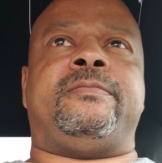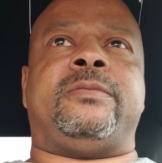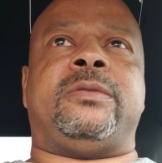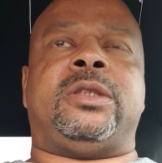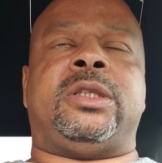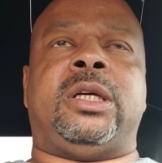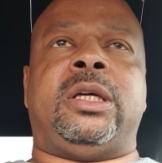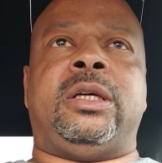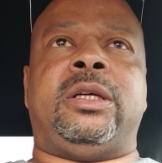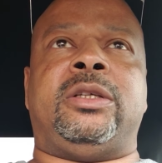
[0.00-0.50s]

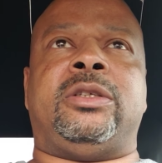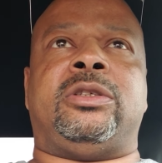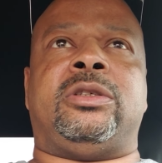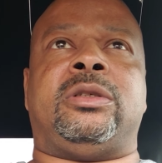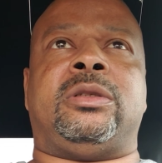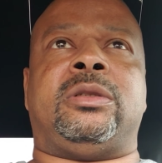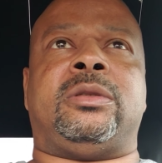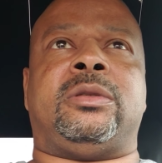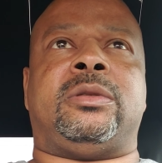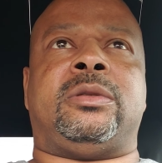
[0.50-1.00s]

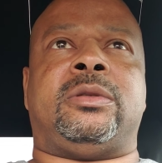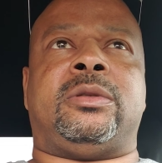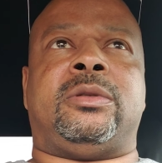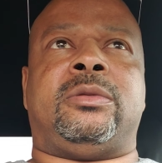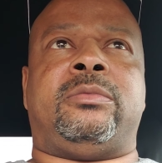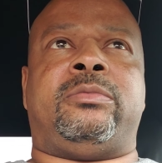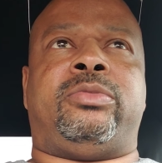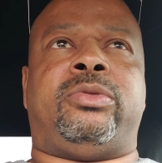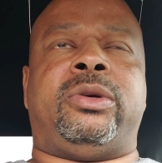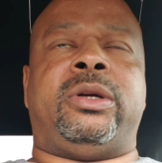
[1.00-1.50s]
teach,
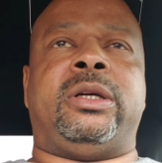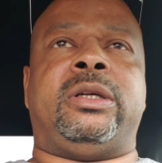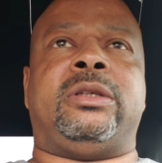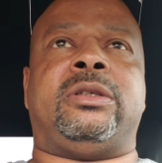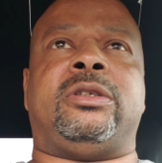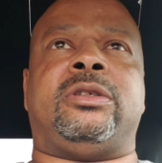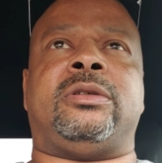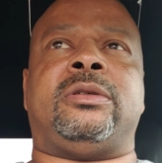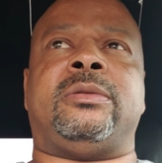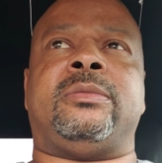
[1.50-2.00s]

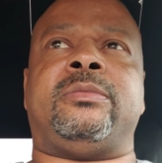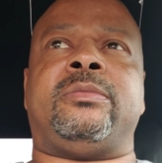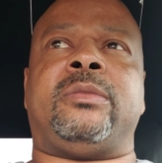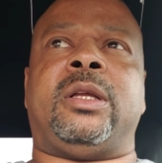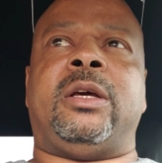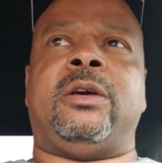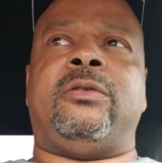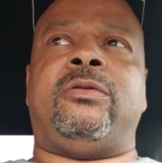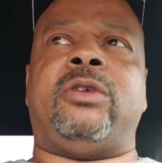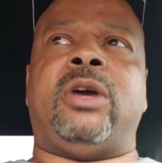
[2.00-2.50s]
preach,
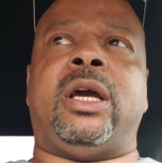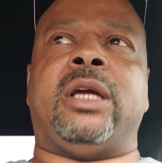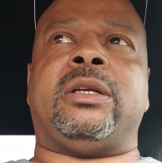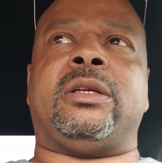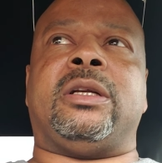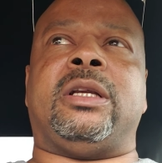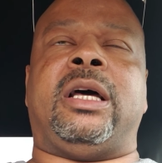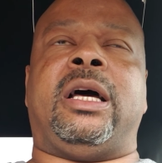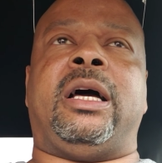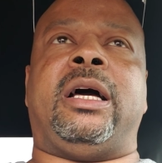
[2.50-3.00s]

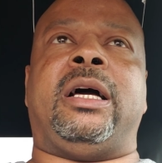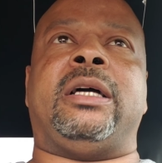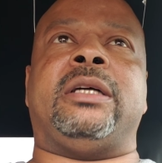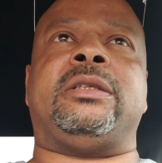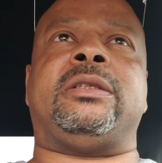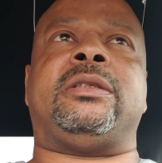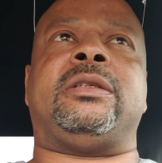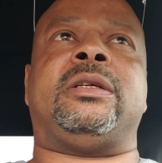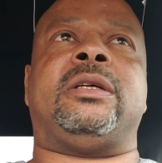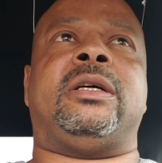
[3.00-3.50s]

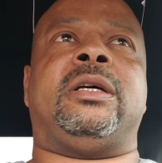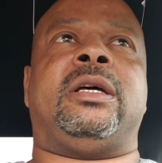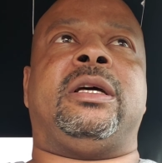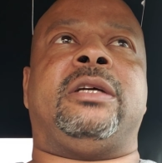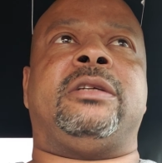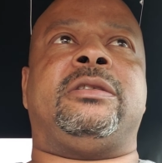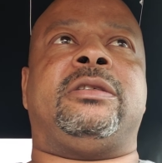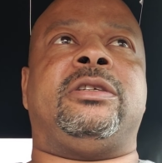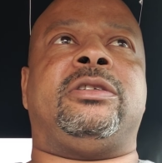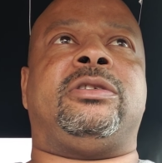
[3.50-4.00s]
evangelize,
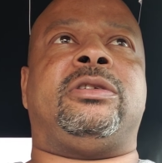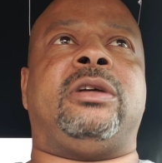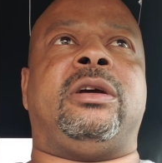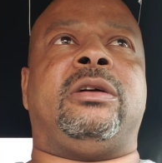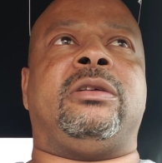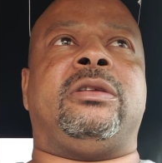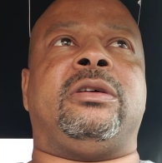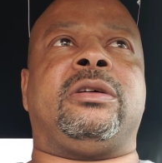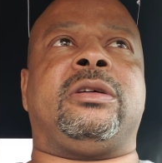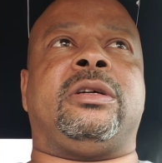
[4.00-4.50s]
to
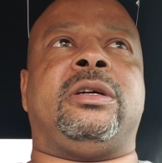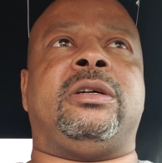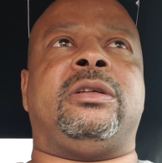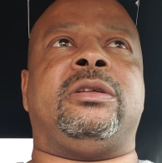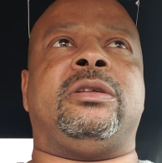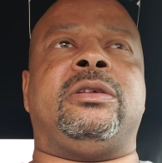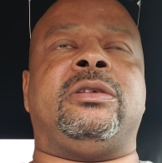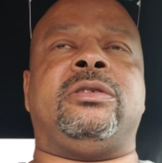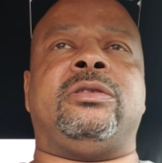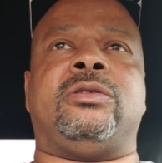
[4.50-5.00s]
share the good
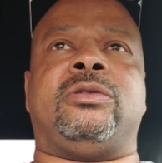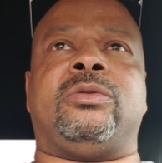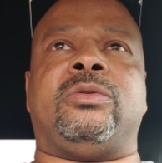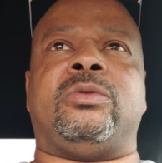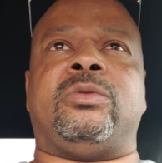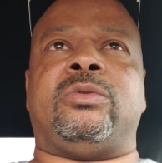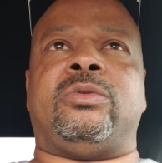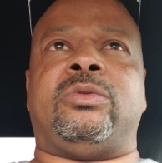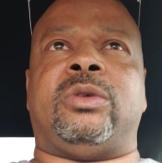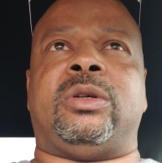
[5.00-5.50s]
news
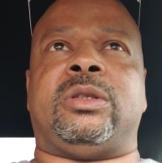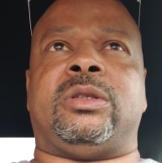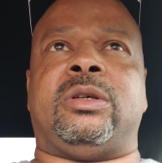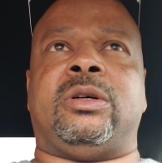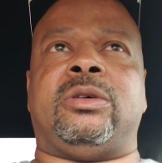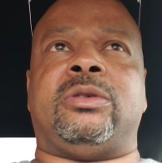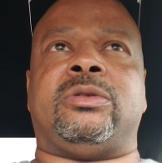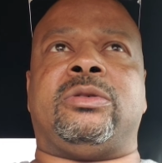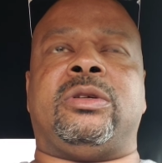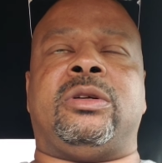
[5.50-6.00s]
with
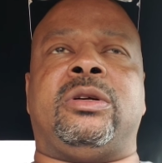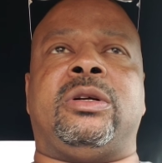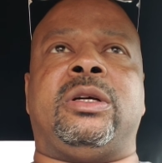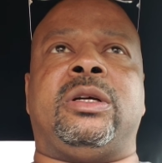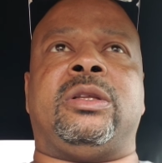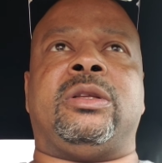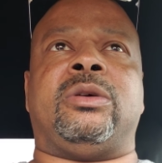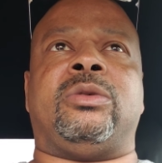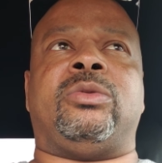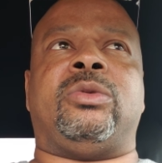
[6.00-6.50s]
those that are
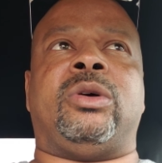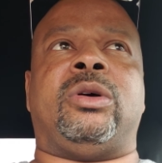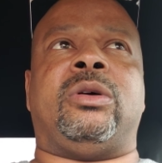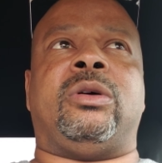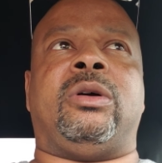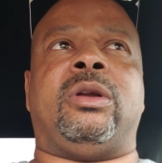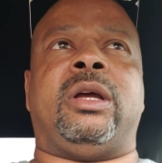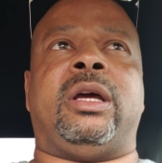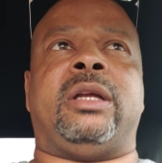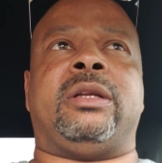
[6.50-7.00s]
in the
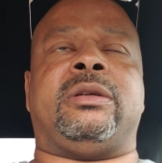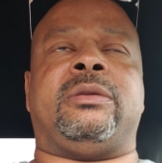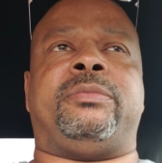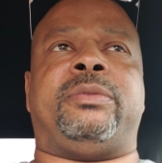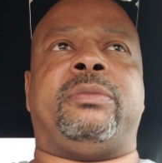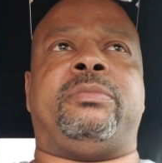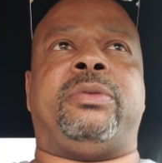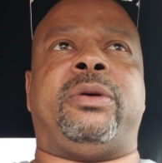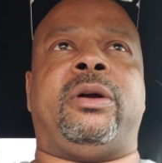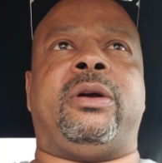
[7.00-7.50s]
world, and to
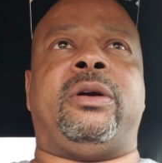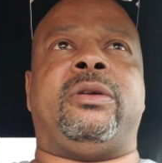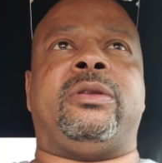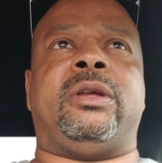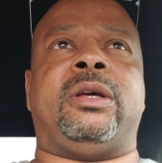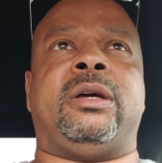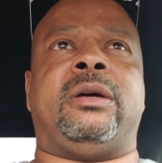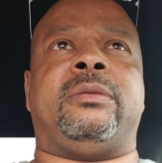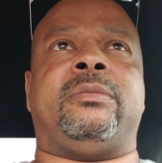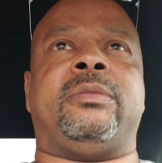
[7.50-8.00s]
prepare
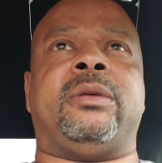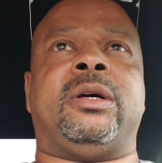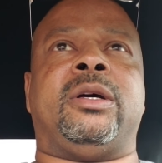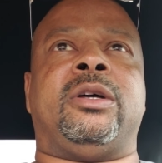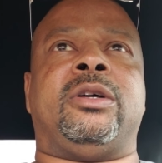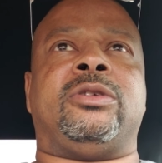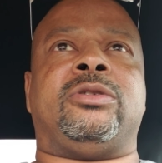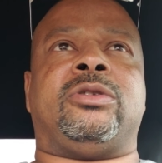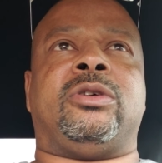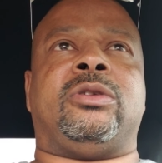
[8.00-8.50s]
them
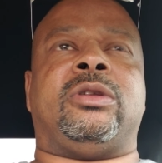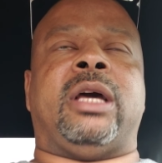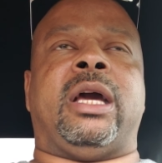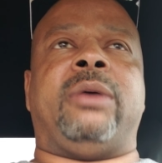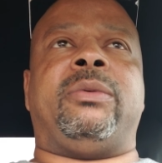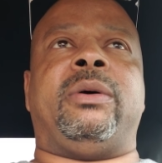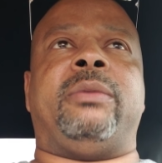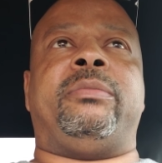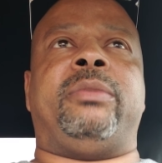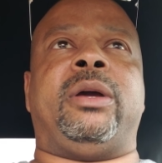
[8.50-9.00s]
so they
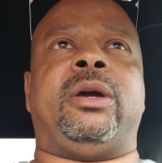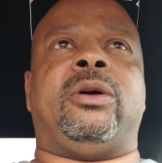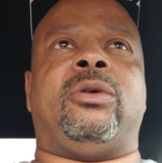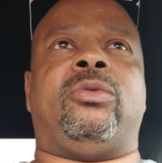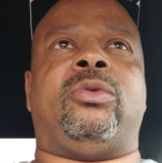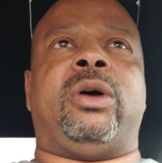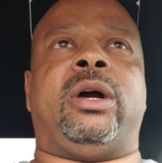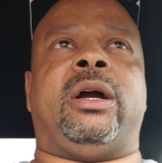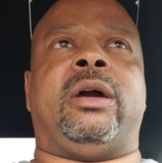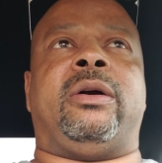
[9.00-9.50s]
would be
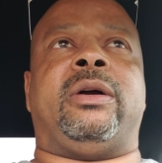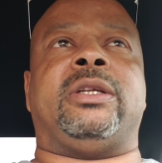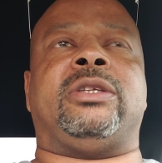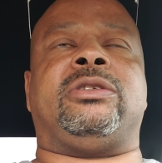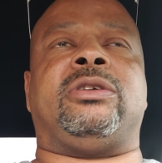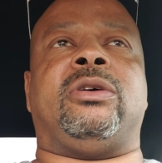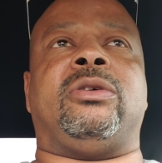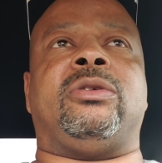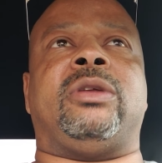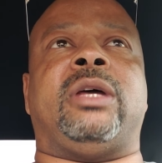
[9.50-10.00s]
aware, and
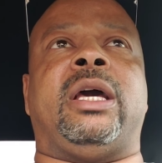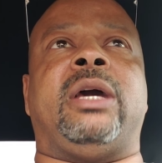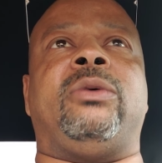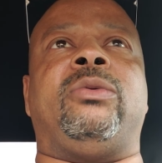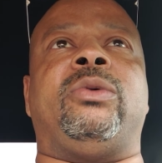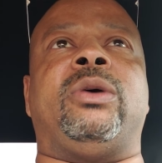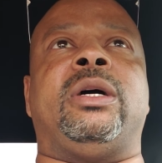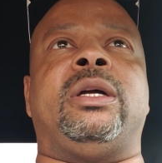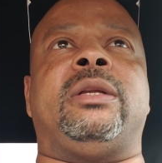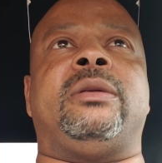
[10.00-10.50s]
so they
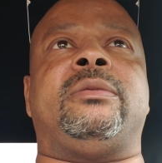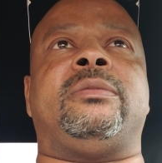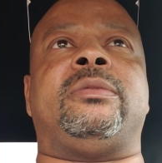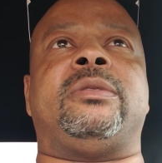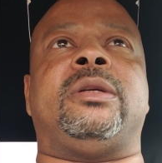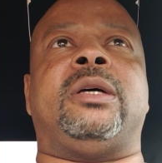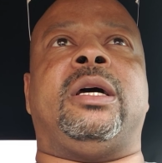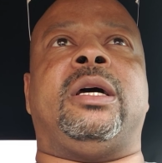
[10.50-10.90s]
wouldn't